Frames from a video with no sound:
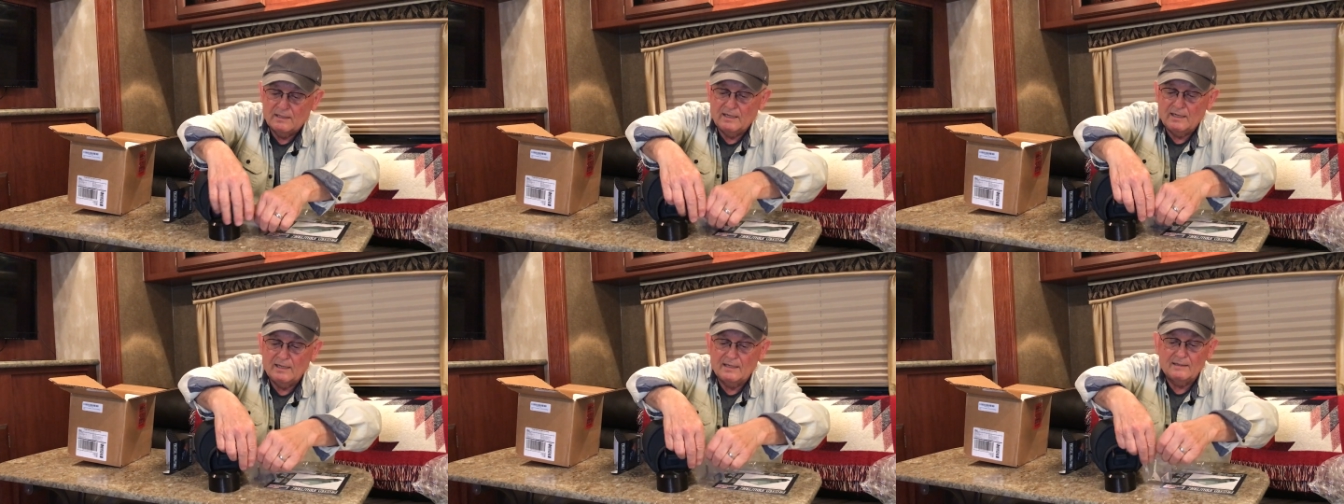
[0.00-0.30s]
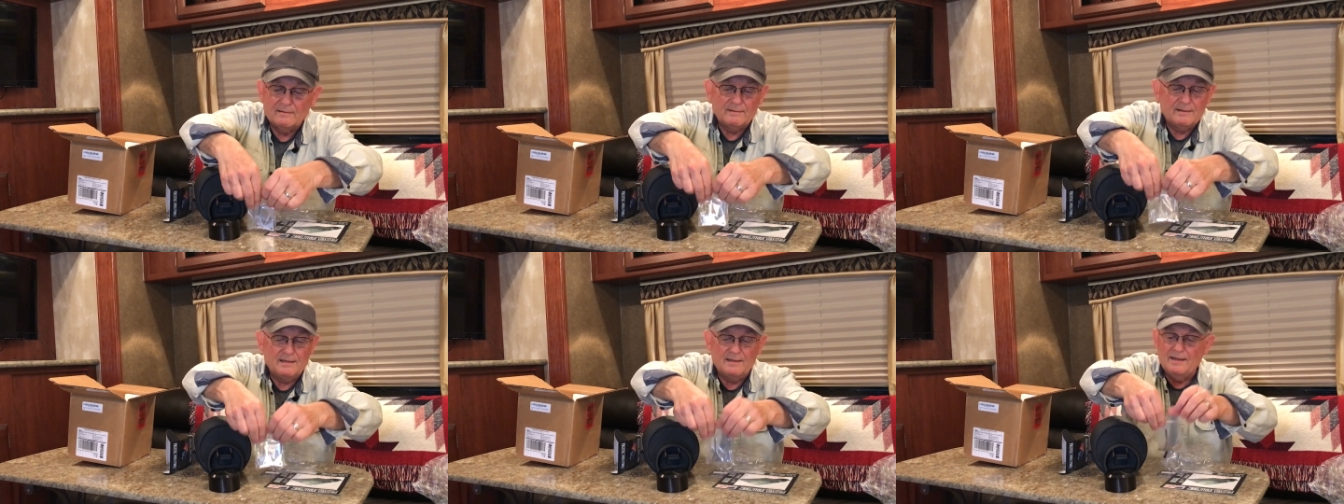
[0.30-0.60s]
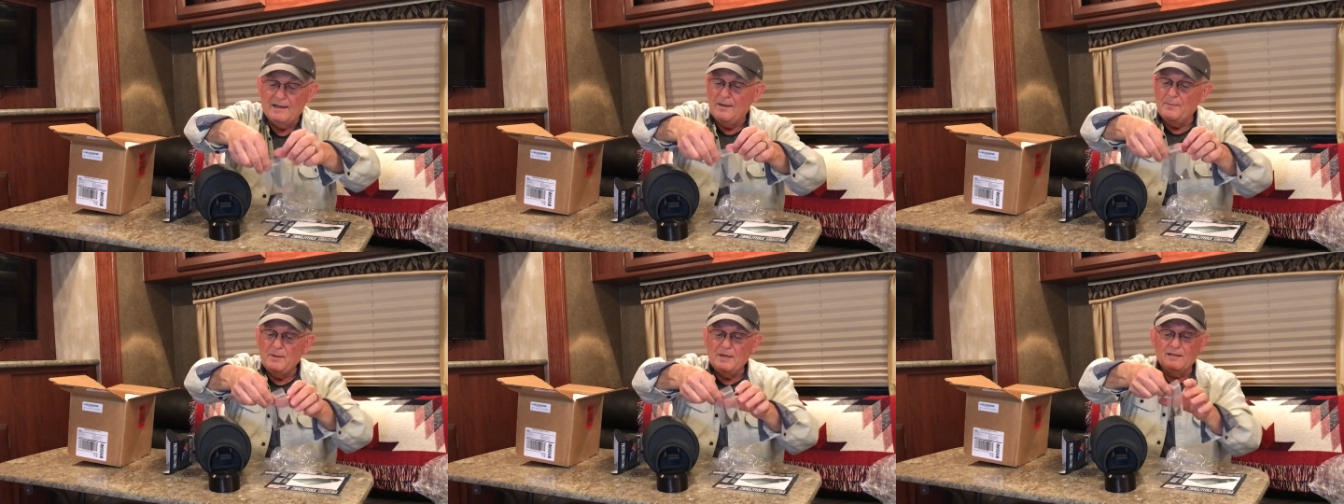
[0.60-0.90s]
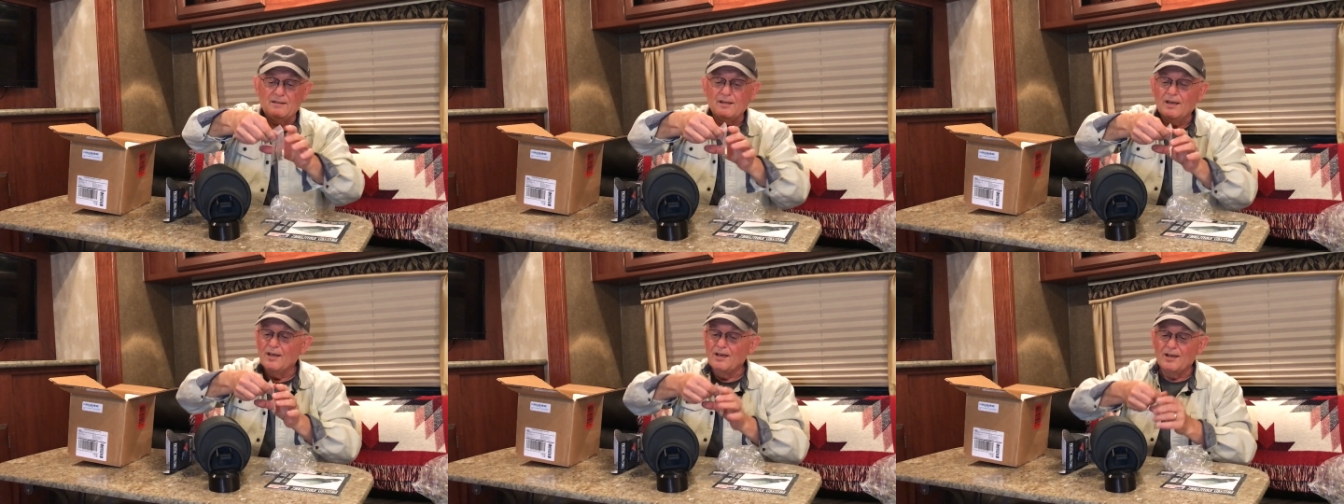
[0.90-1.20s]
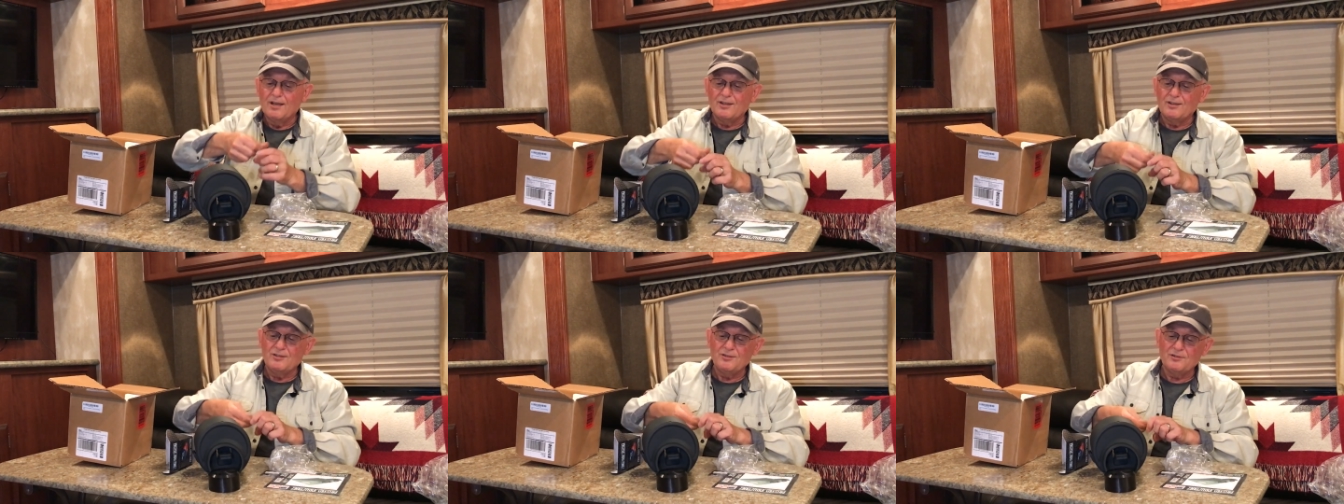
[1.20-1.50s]
And I mean,
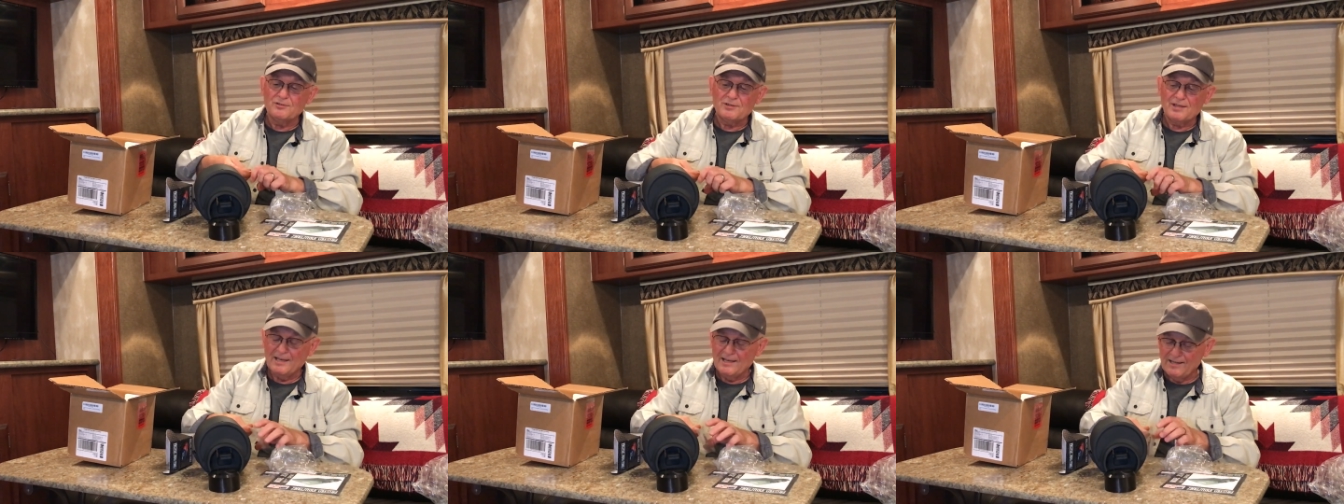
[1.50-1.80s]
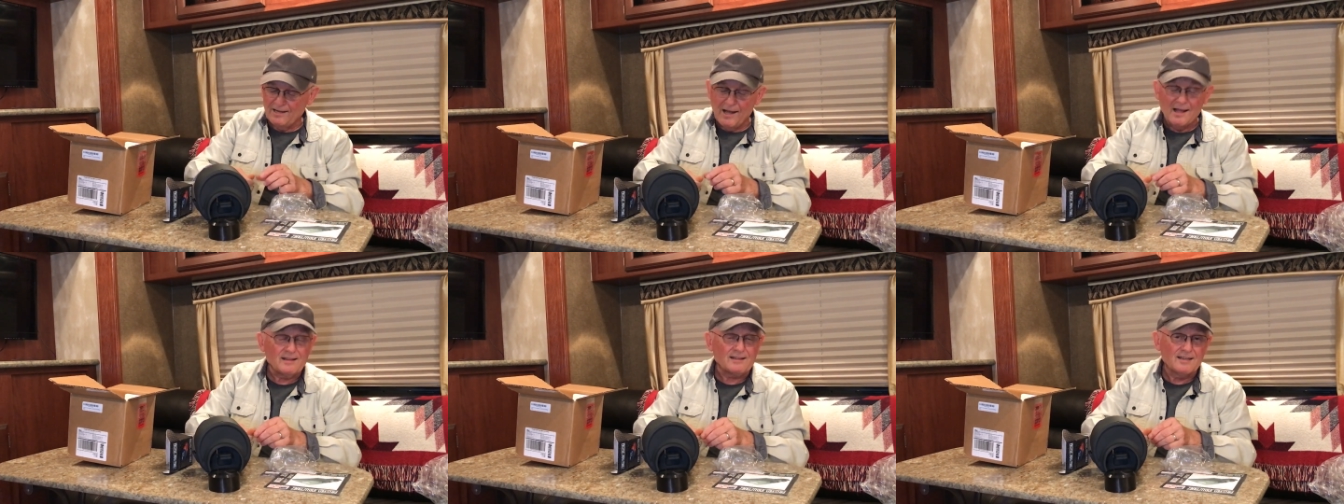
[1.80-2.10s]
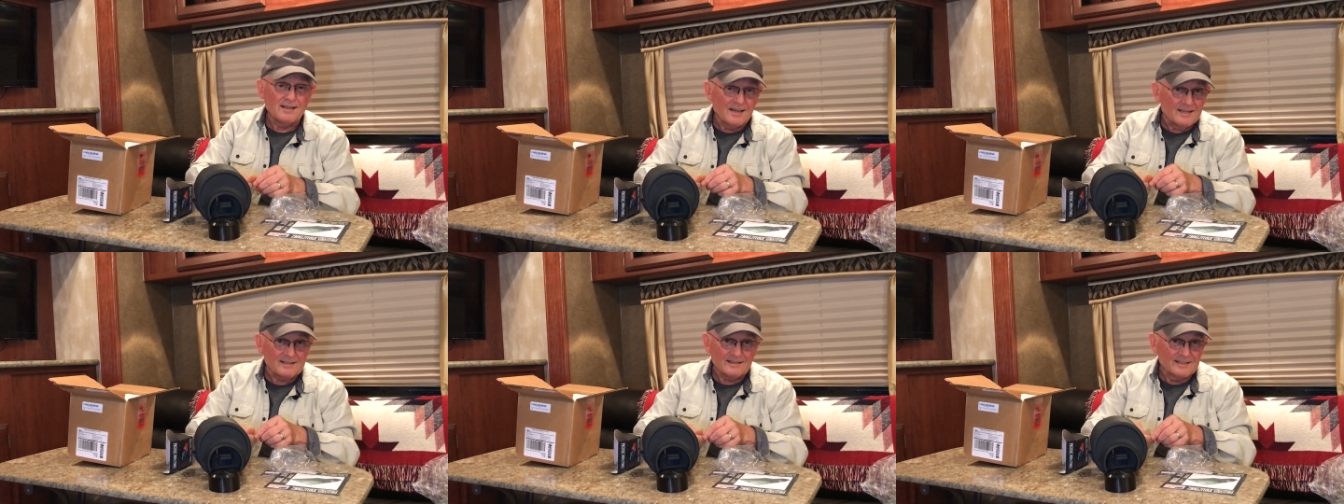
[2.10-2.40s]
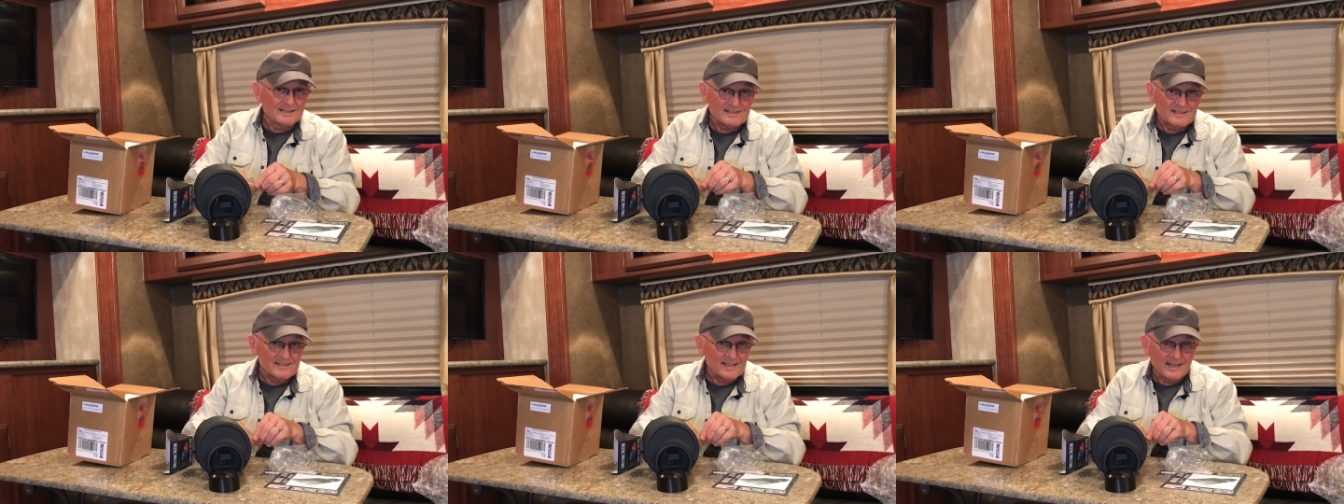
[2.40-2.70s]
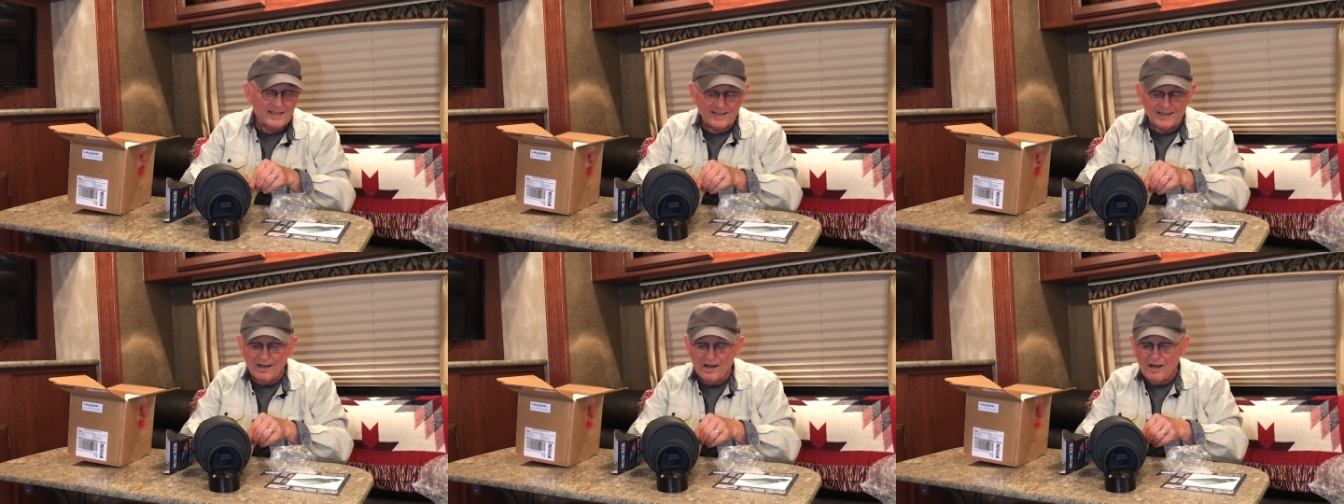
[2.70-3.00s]
you cannot cut this
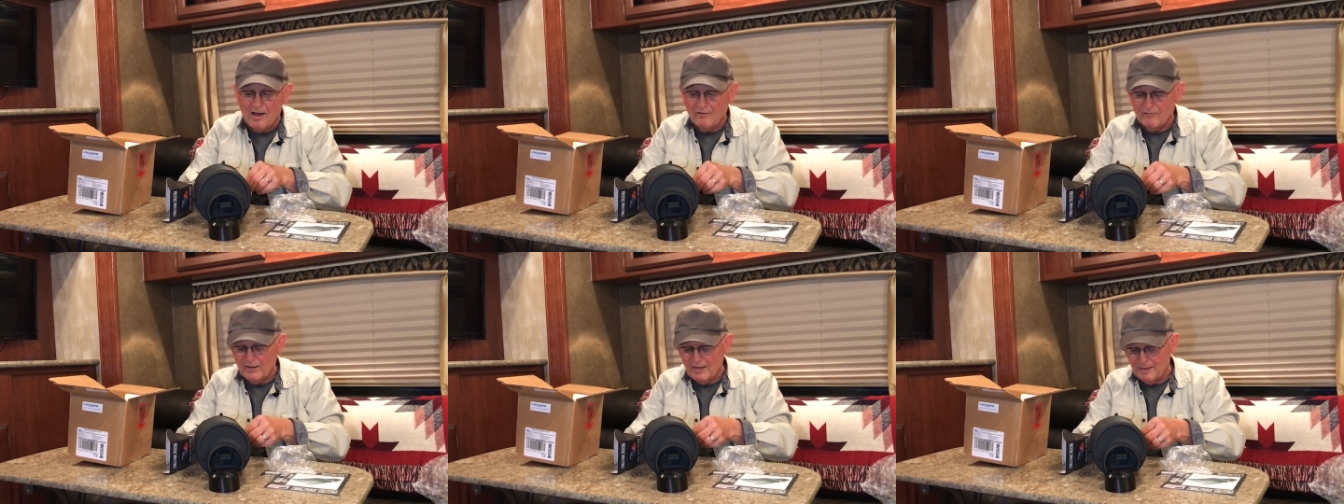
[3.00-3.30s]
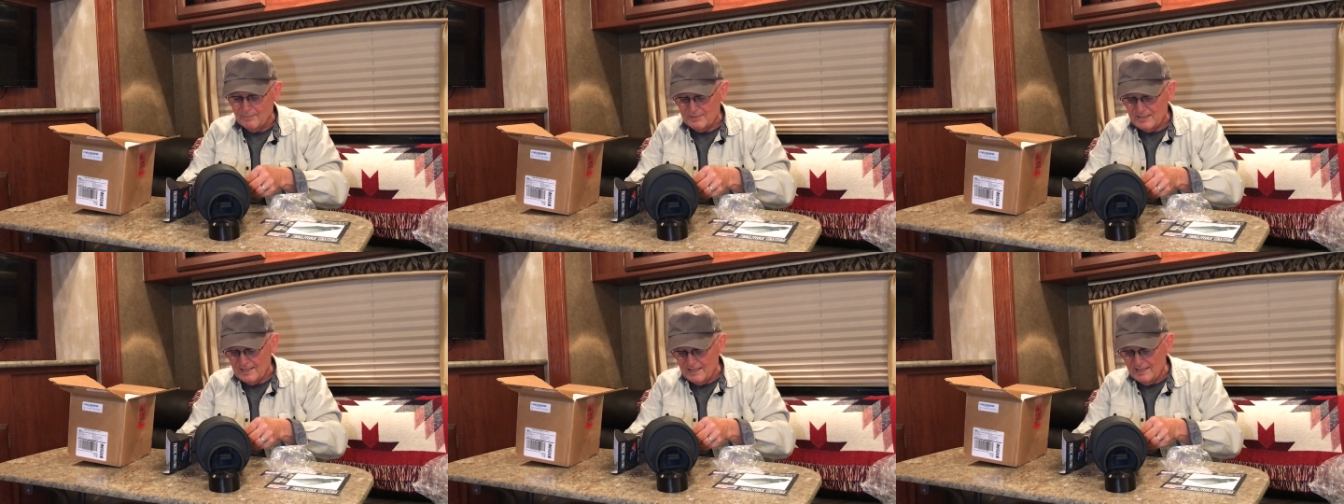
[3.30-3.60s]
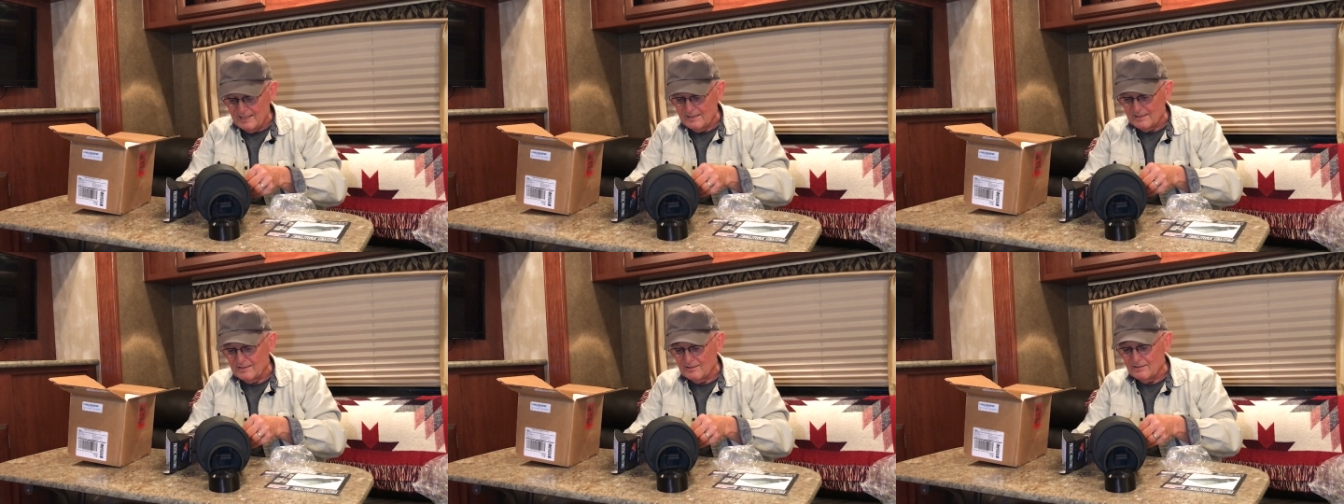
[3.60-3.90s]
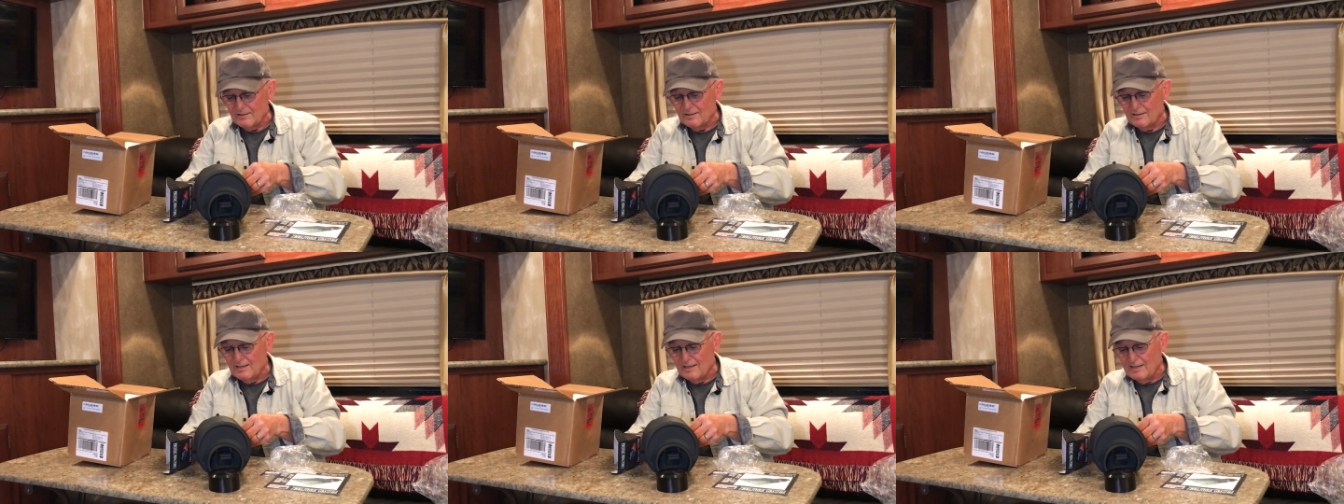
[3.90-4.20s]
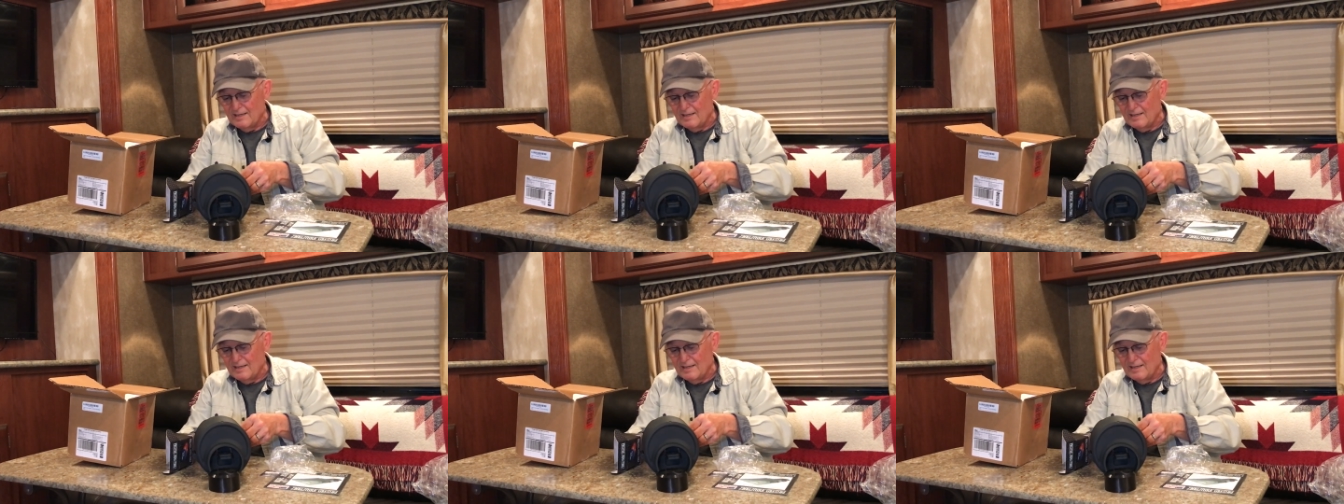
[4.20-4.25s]
thing off, I'm telling you.